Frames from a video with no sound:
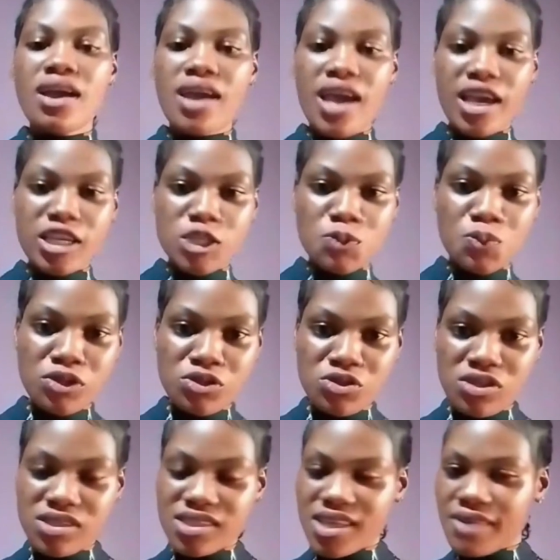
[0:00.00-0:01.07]
expose
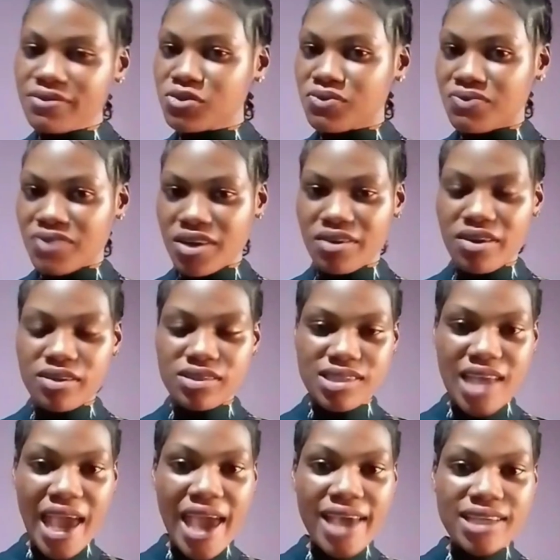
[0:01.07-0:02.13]
yourself to various
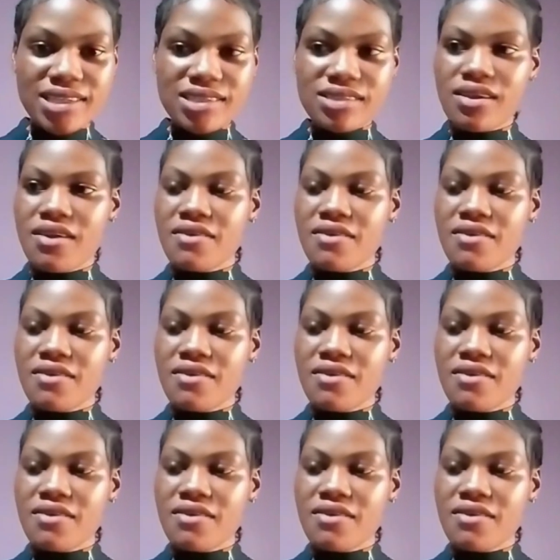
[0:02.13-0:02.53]
texts,